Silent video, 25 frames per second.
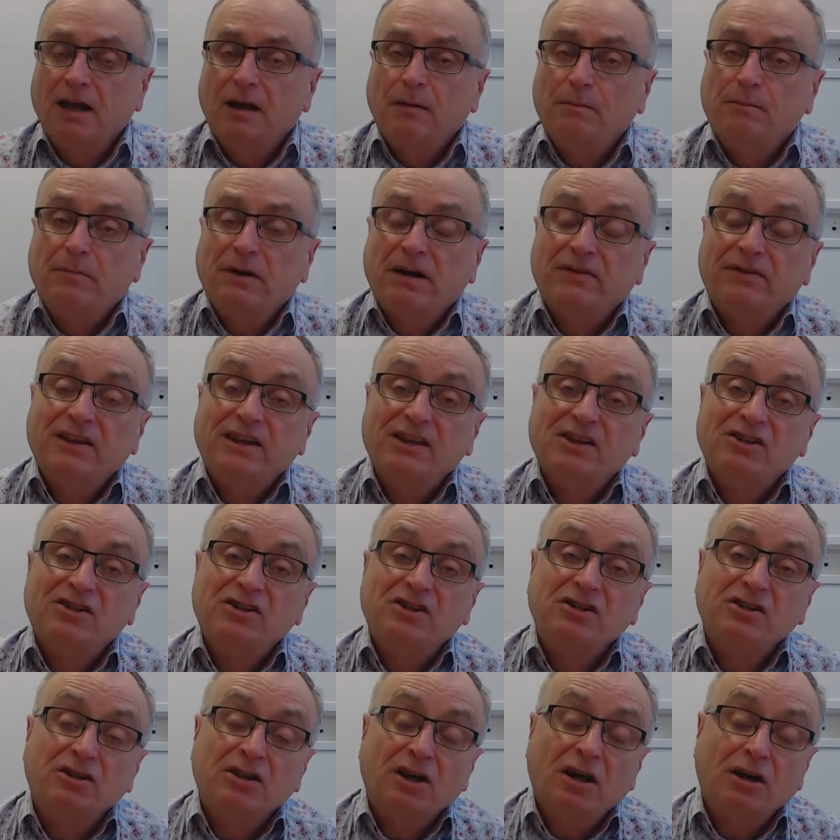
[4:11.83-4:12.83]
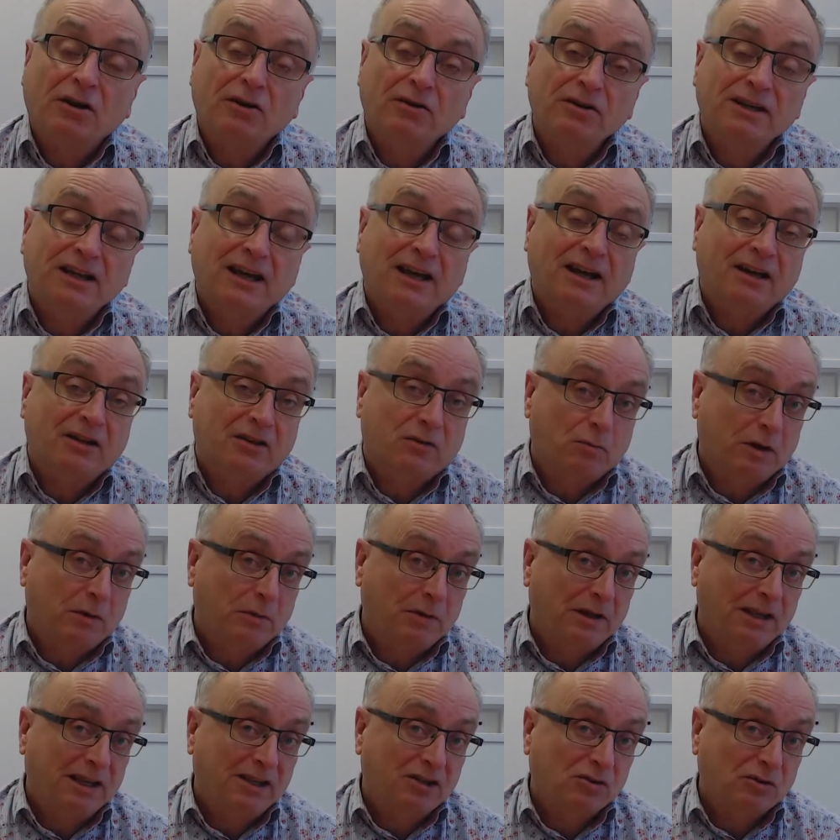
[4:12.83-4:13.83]
But there's no doubt where
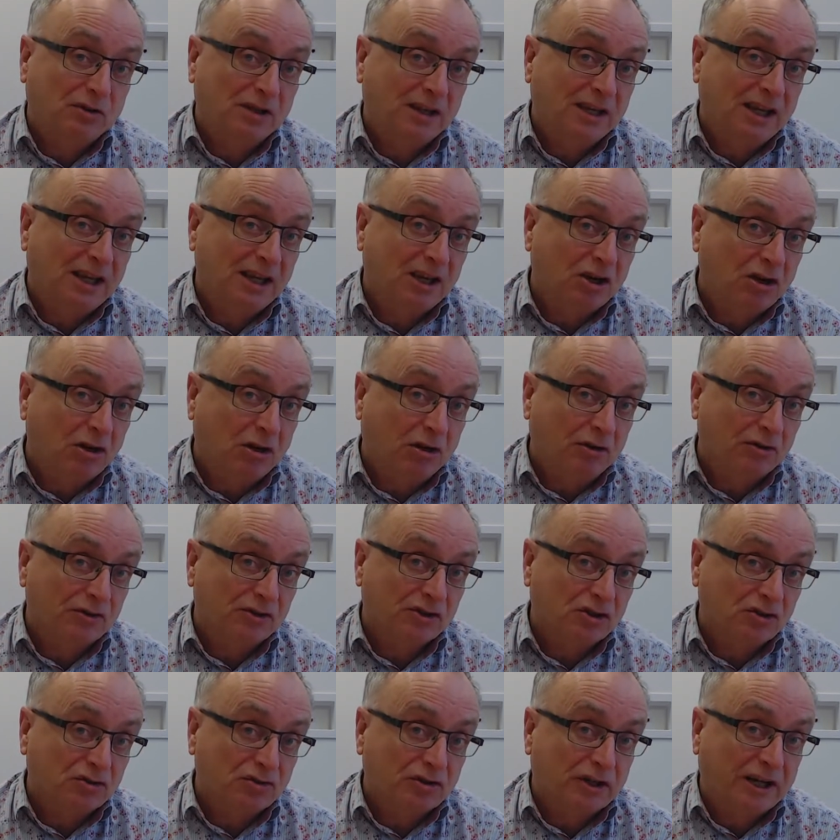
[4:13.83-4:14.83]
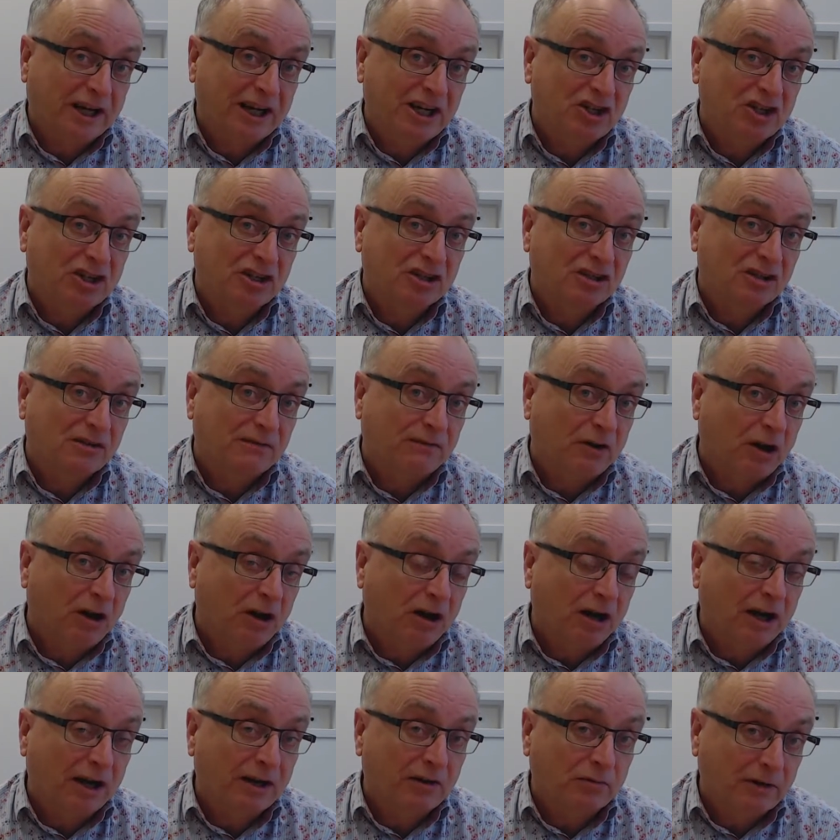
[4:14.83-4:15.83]
we sort of get concentrations of
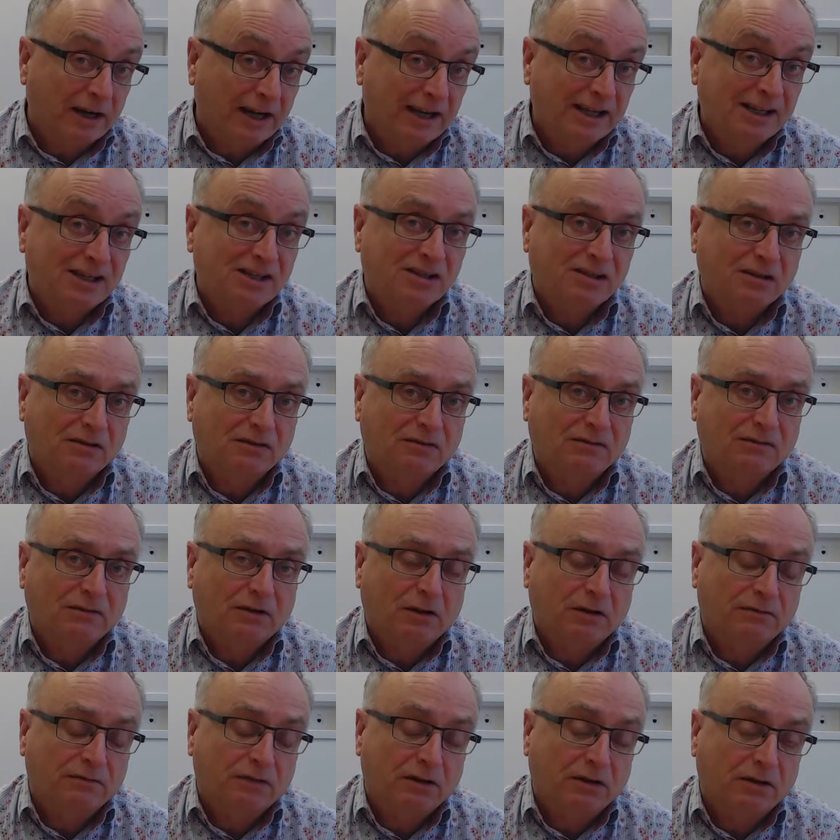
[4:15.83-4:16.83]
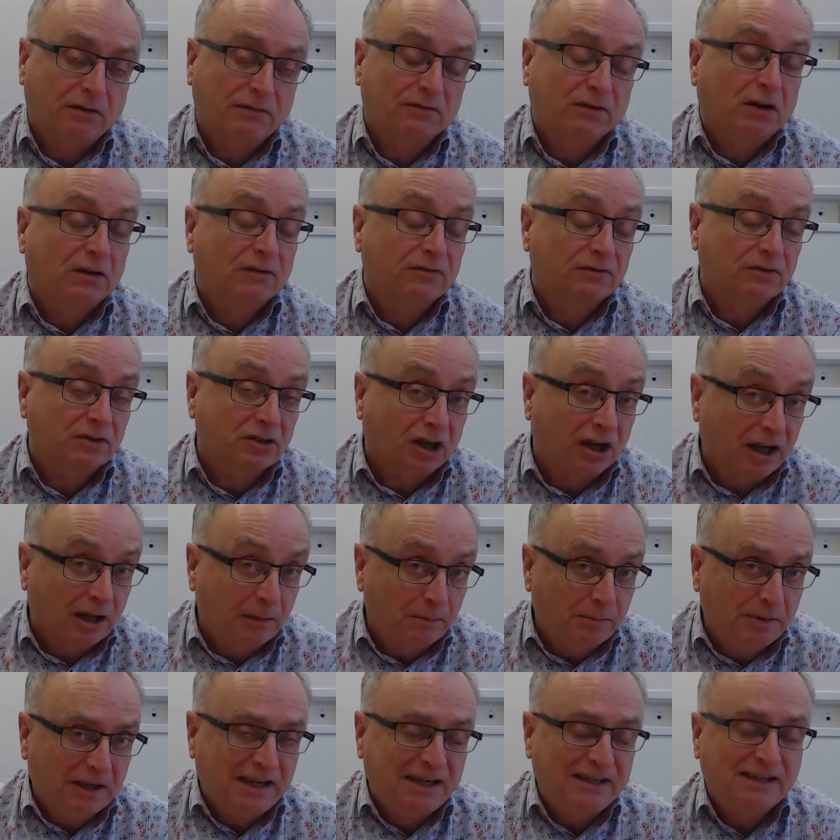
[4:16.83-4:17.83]
high rates of
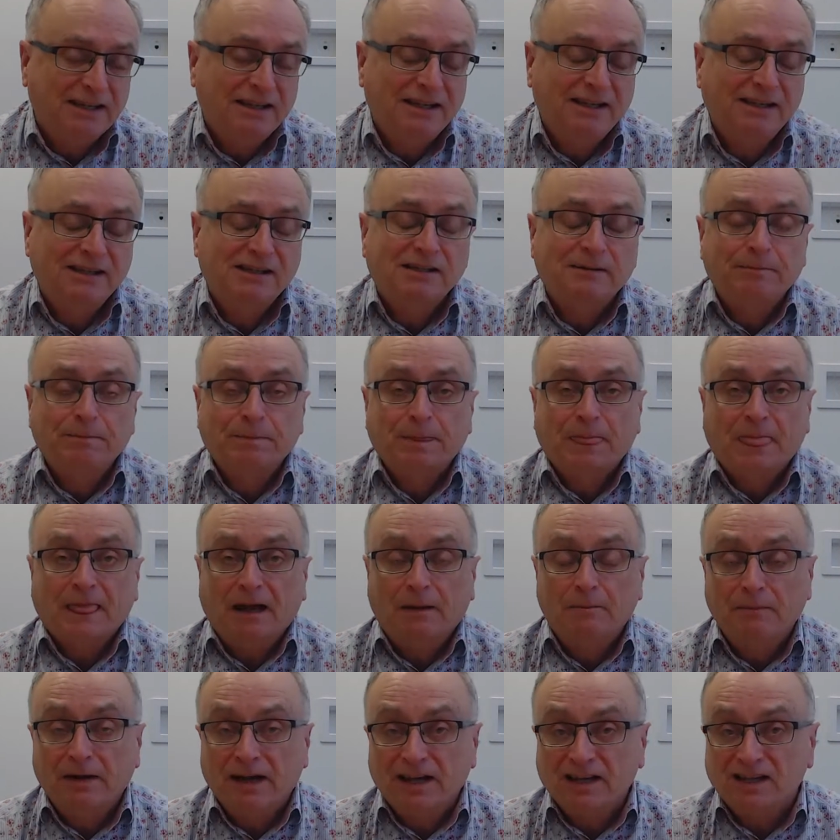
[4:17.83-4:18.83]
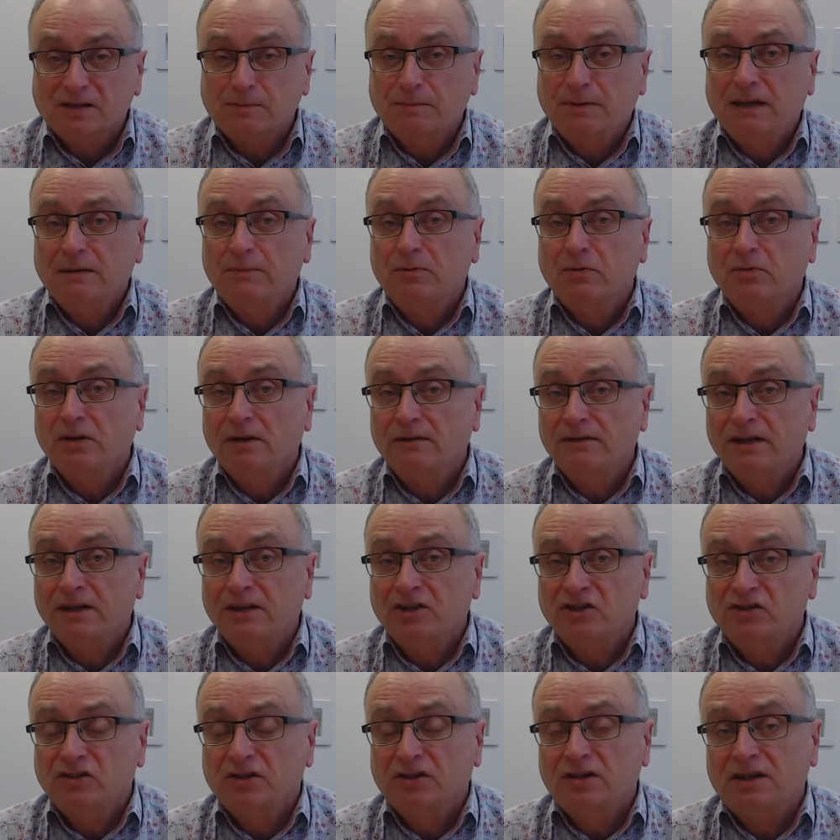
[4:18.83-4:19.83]
diabetes amongst people living in
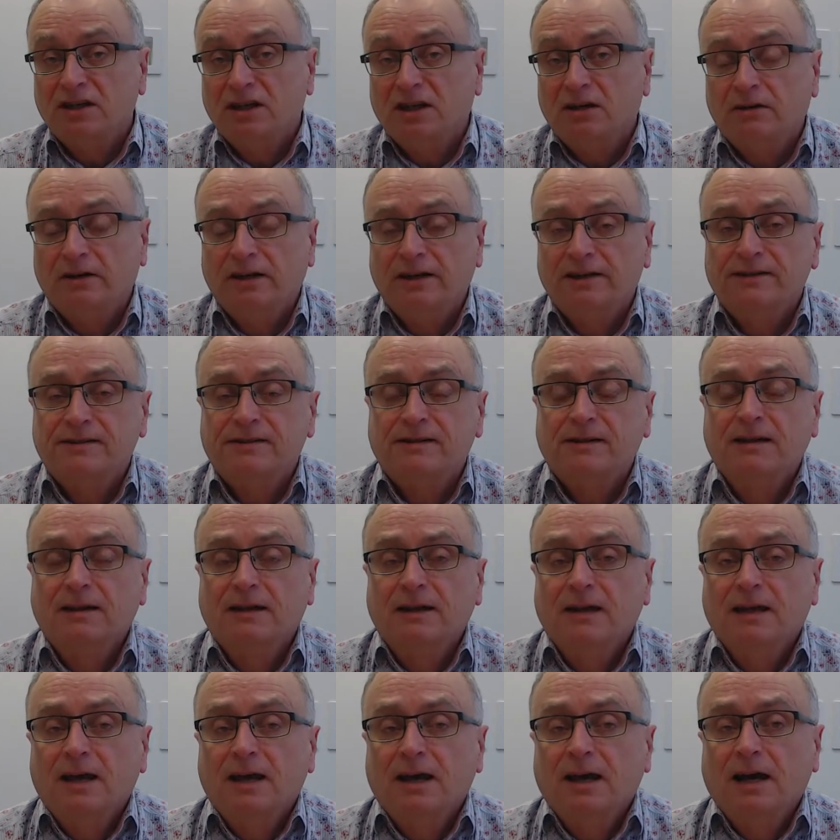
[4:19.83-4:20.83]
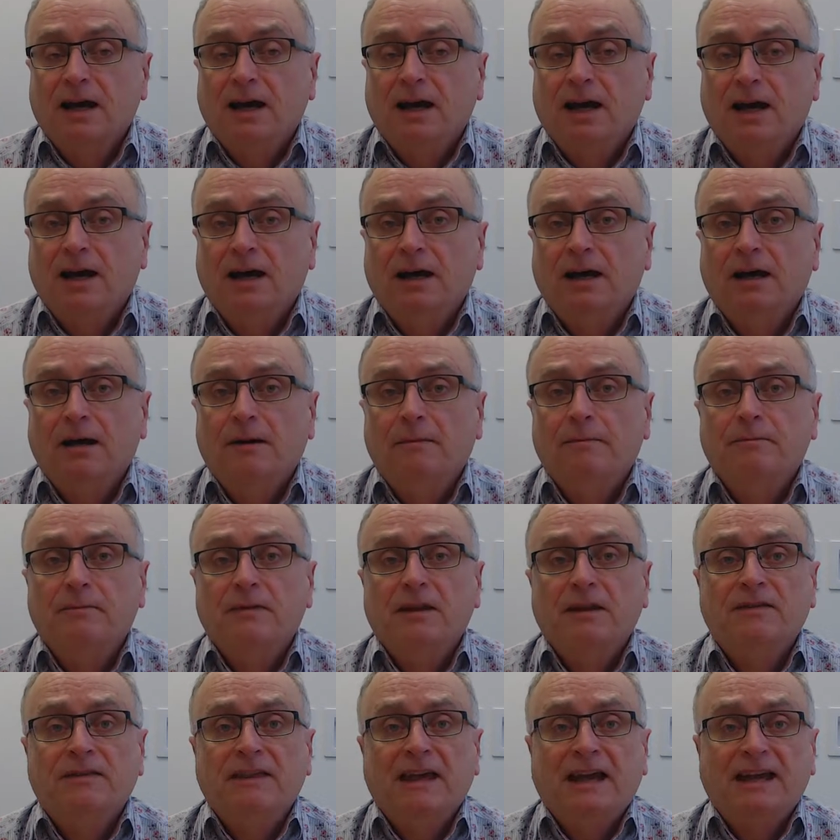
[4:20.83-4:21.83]
certain areas,
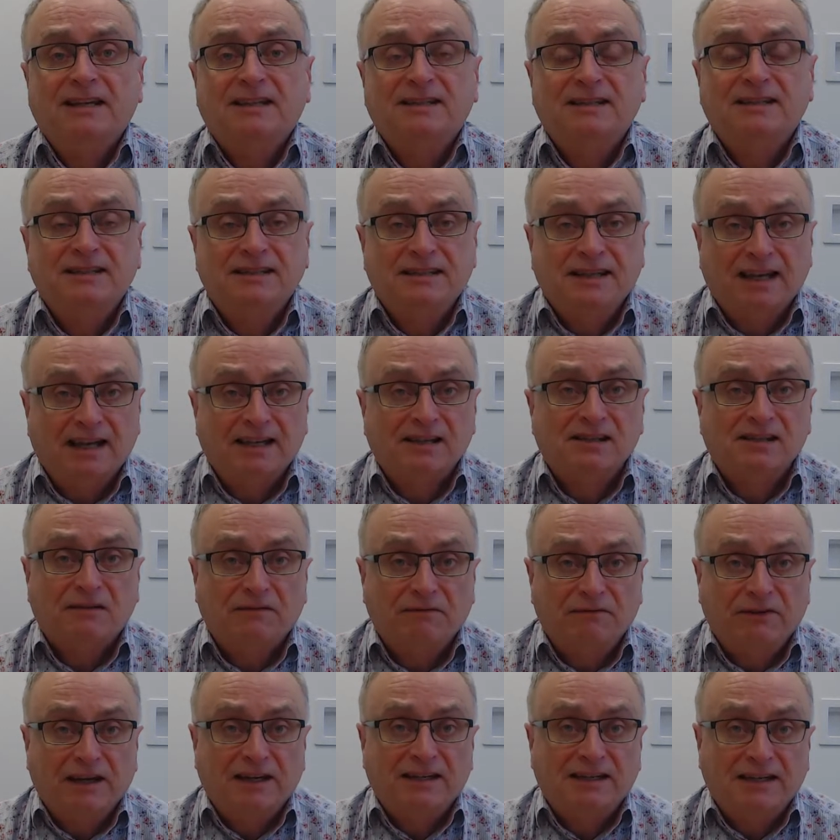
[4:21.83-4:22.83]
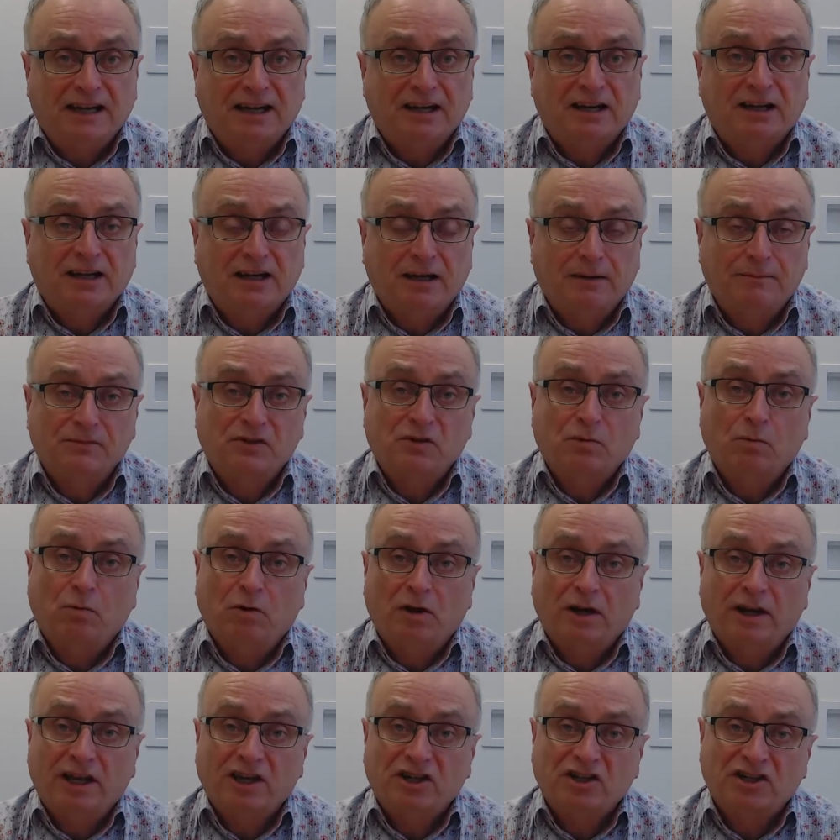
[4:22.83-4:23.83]
that does affect outcomes and
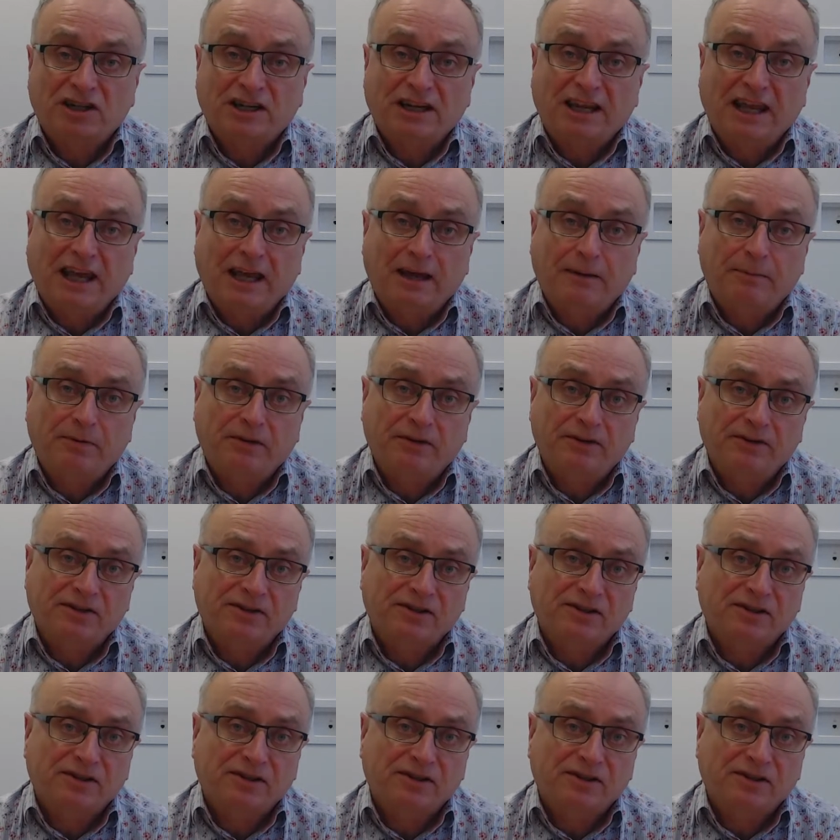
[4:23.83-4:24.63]
what actually happens.